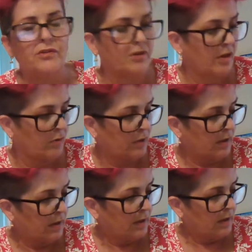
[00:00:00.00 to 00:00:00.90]
So
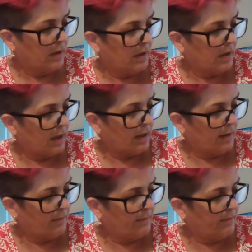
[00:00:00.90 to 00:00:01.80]

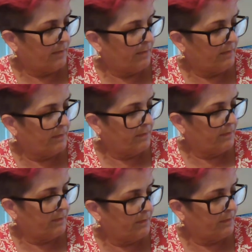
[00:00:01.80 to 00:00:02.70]

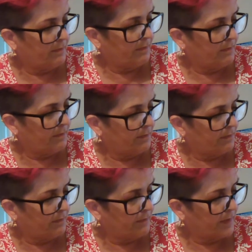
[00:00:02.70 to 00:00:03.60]

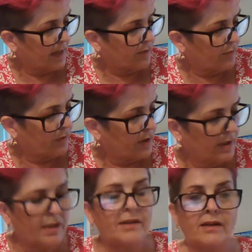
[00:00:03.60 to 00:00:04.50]
that is
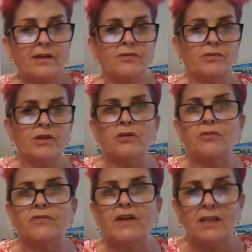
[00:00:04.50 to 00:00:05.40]
really
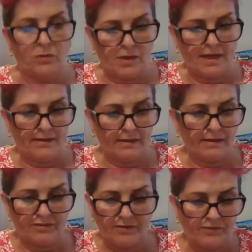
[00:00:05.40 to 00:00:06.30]
good value, I think.
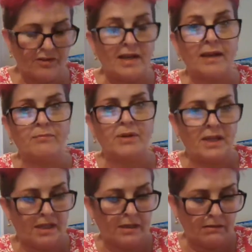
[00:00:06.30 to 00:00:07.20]

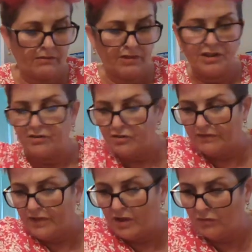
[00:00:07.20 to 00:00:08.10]
79p for each
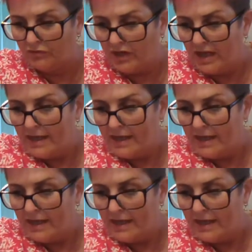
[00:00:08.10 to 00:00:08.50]
of those.